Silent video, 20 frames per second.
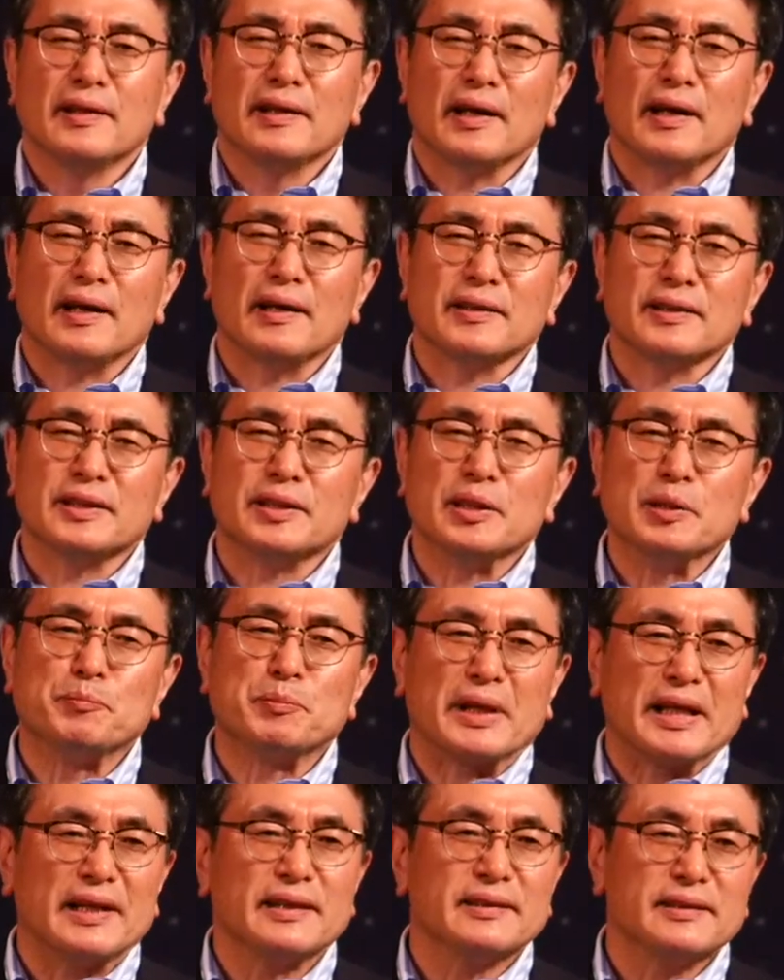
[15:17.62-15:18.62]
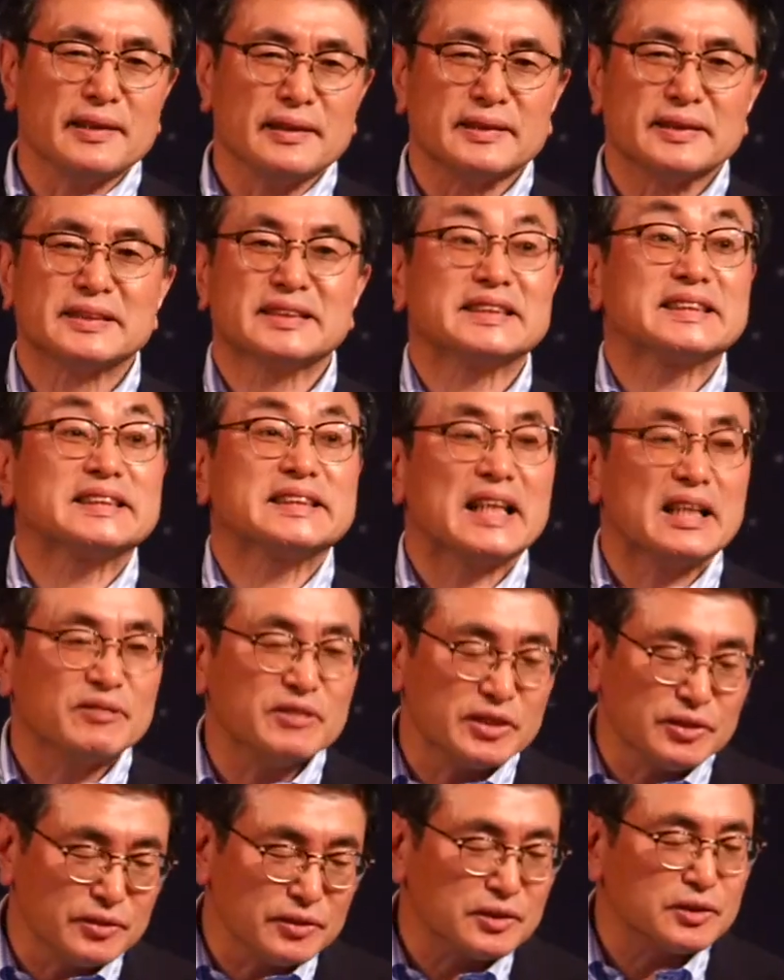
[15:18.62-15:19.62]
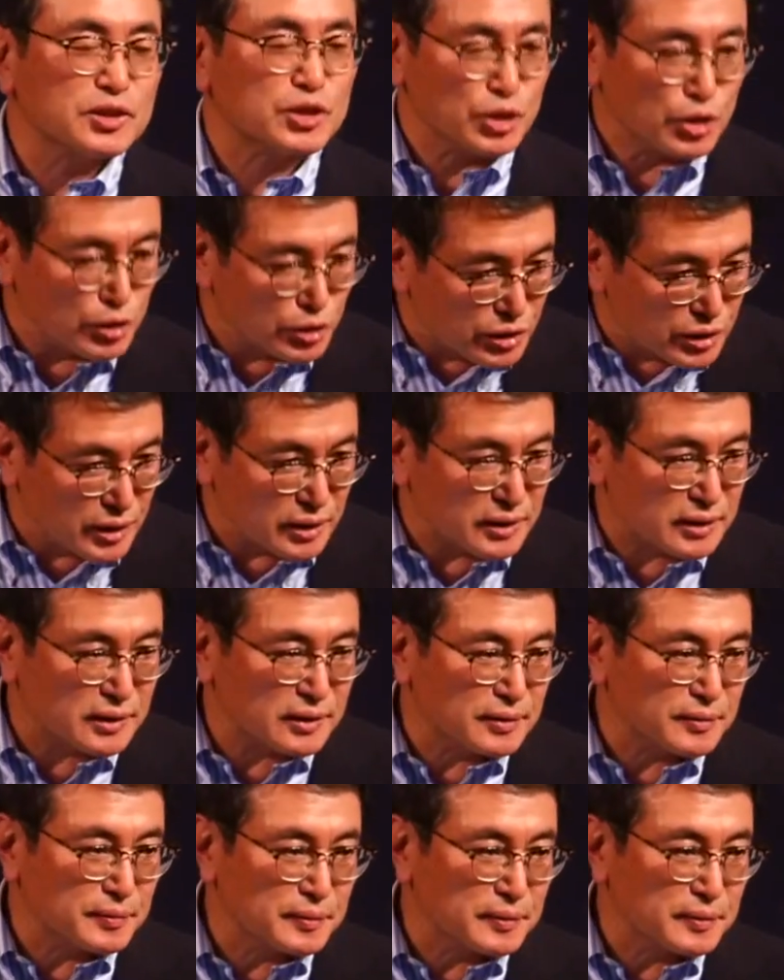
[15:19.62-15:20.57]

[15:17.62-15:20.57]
uh, he planted seven churches.